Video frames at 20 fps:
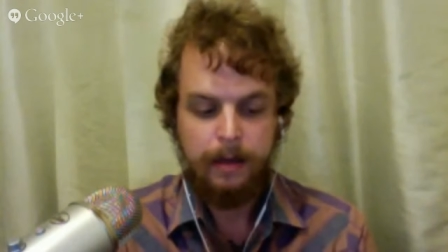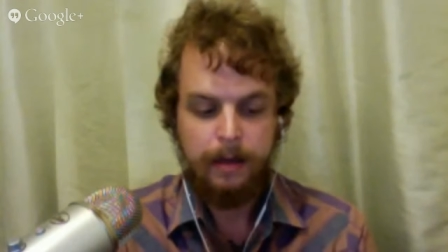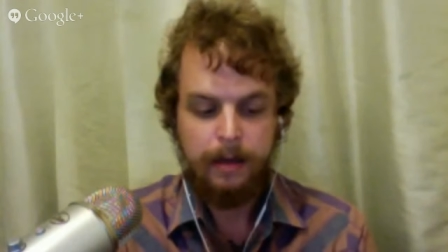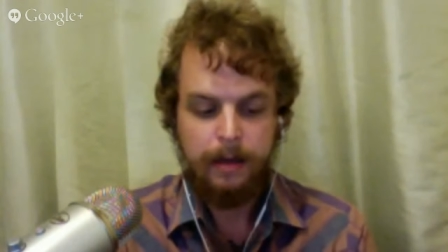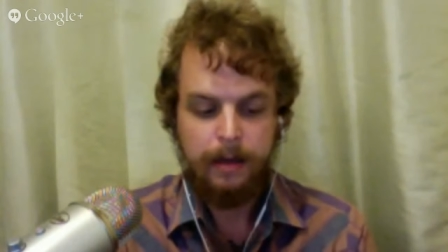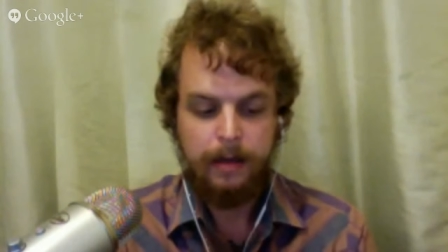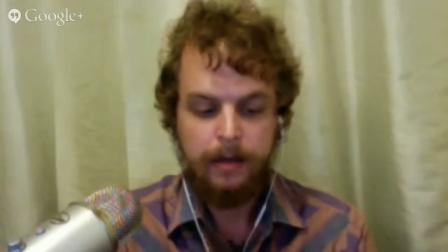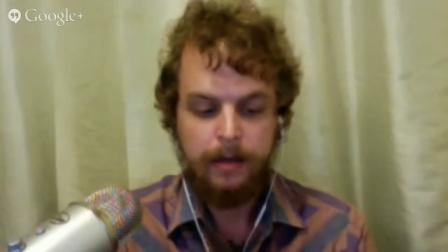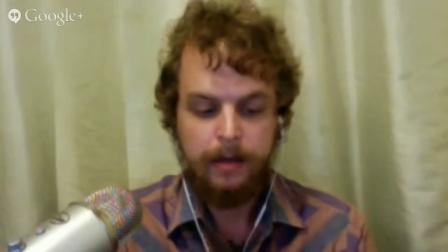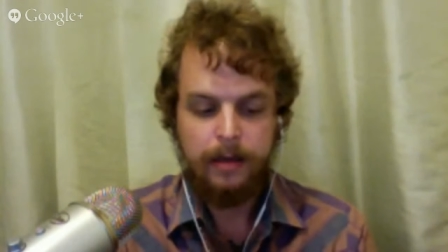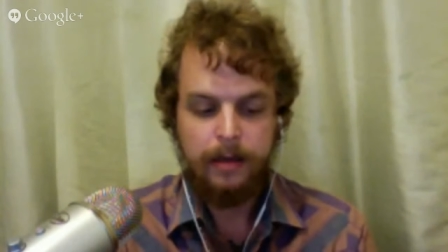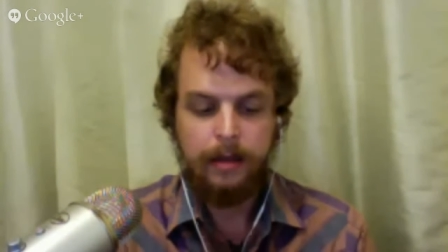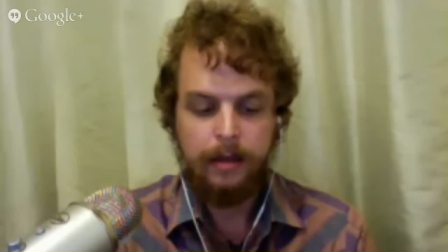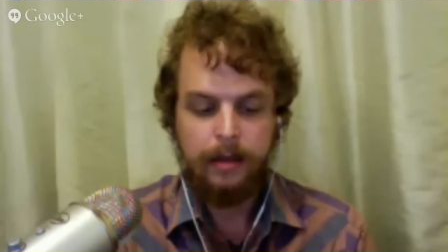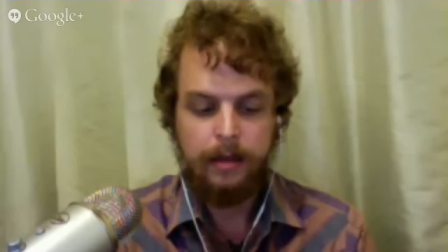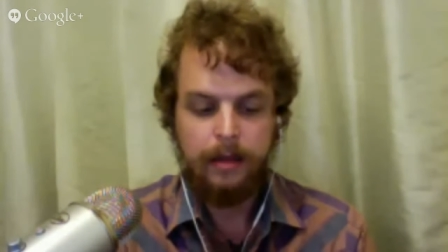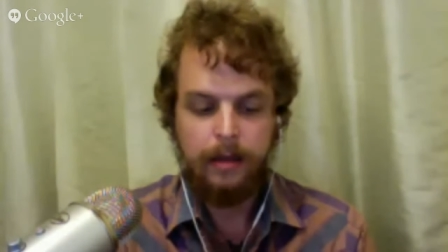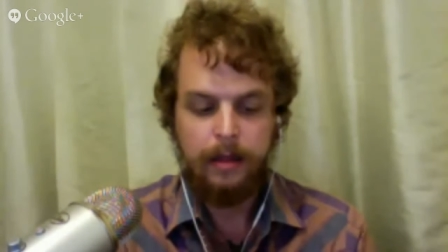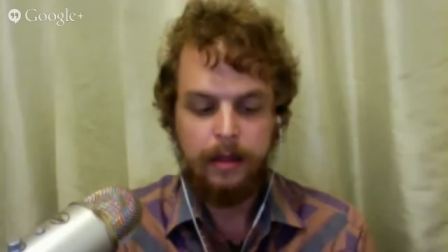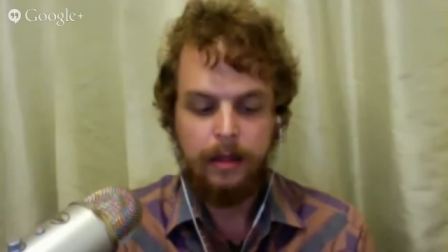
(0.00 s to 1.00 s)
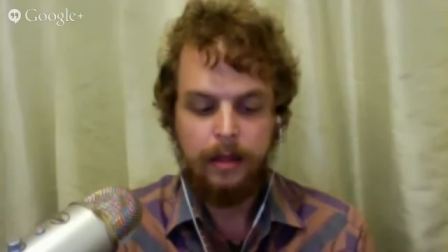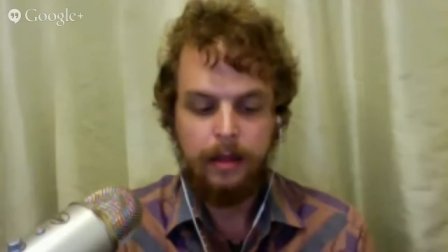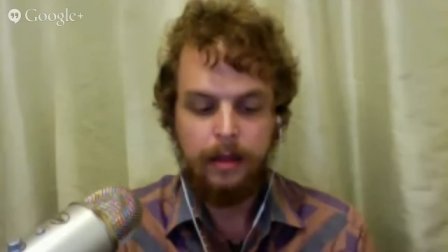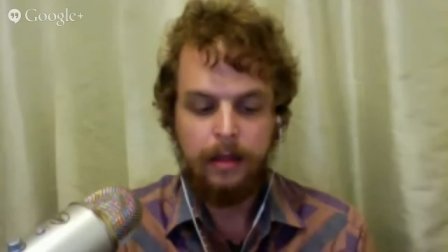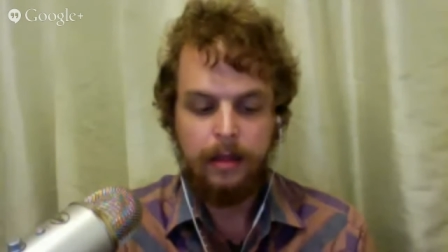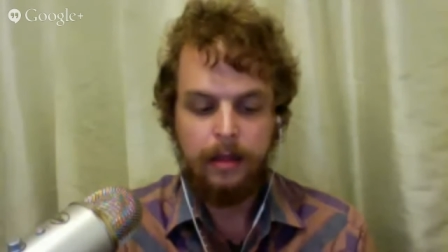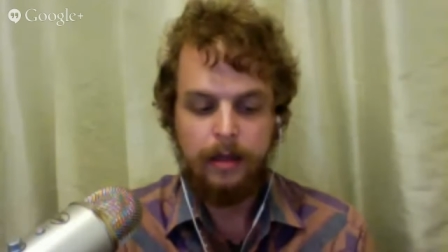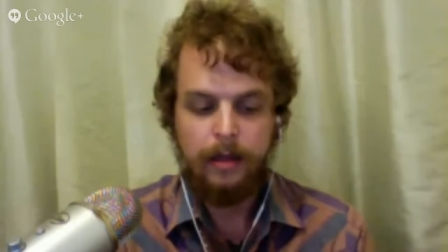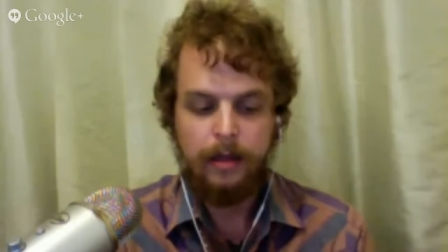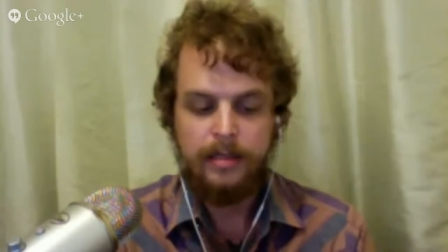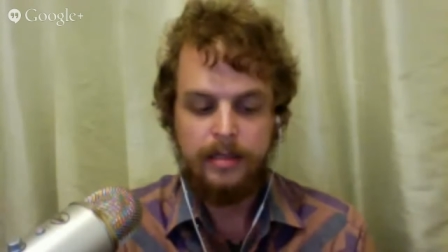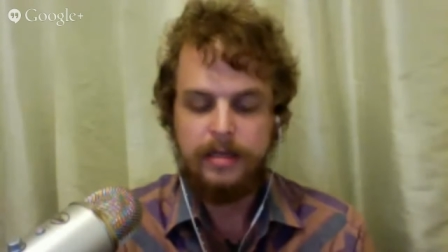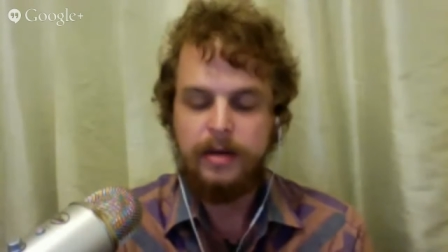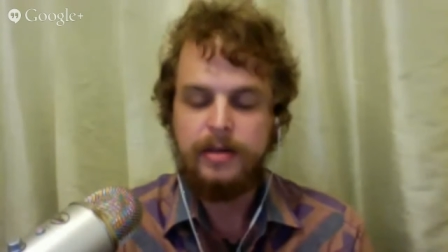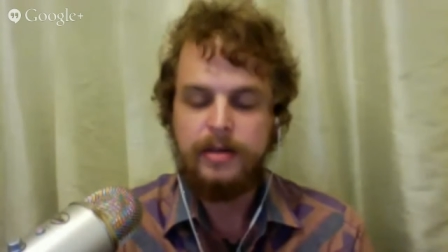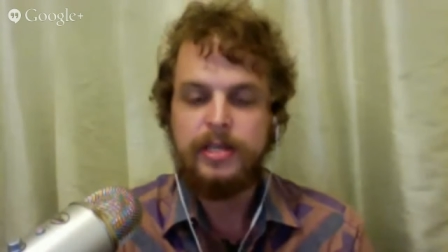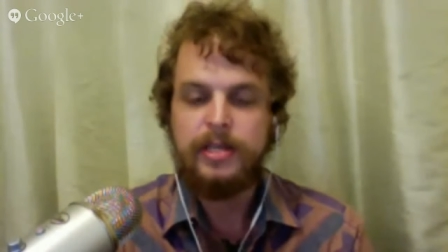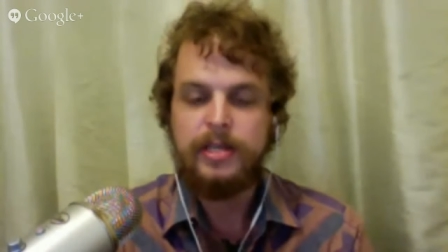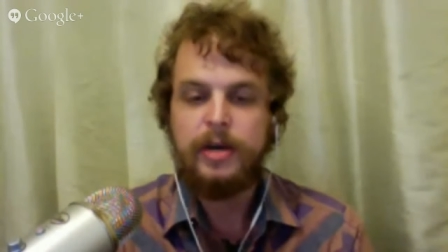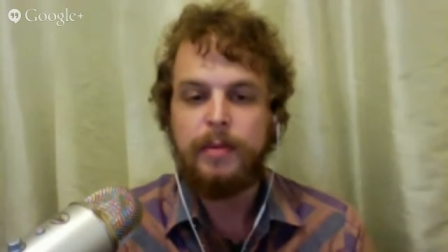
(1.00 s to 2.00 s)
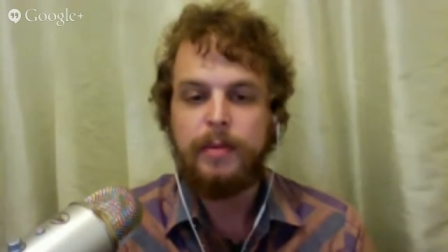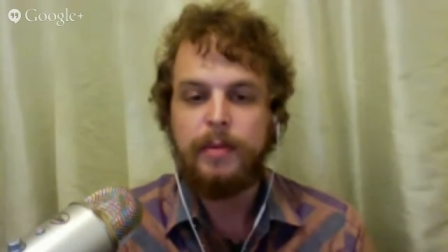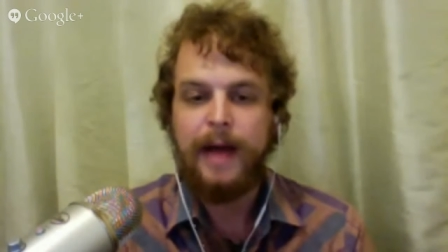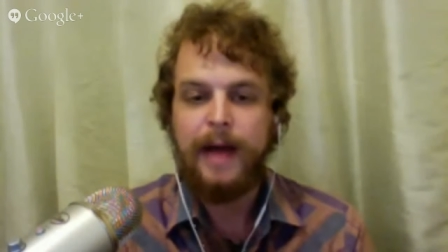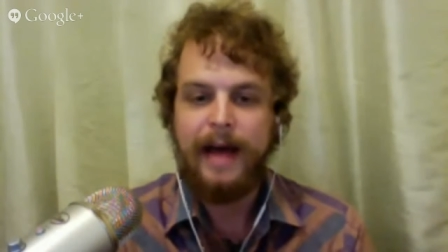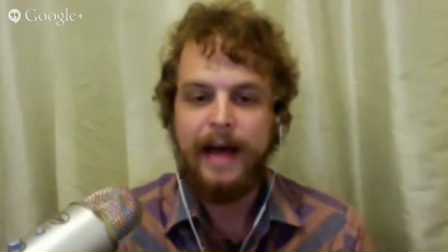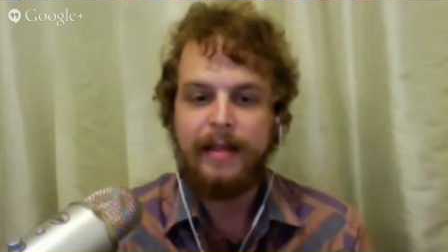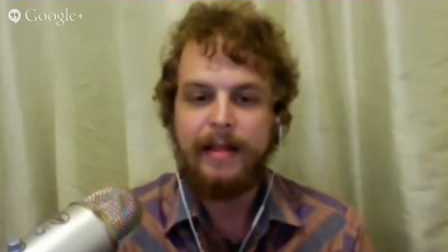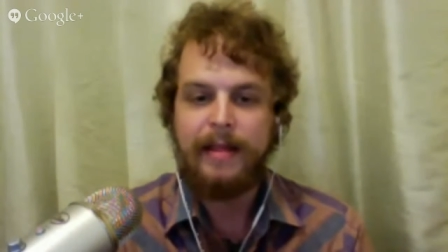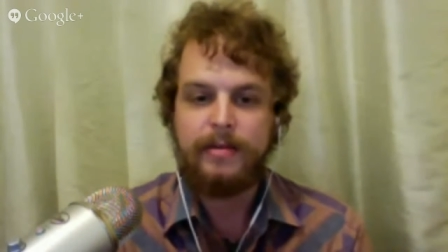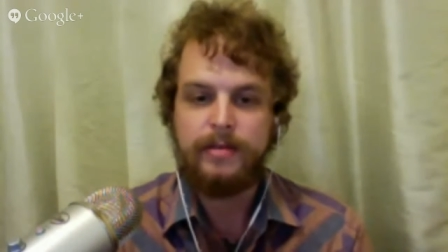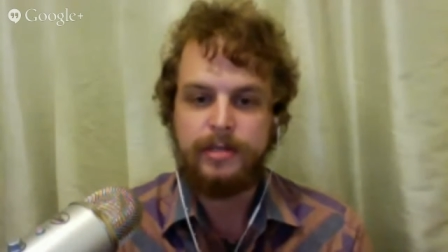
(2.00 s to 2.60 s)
sociopath who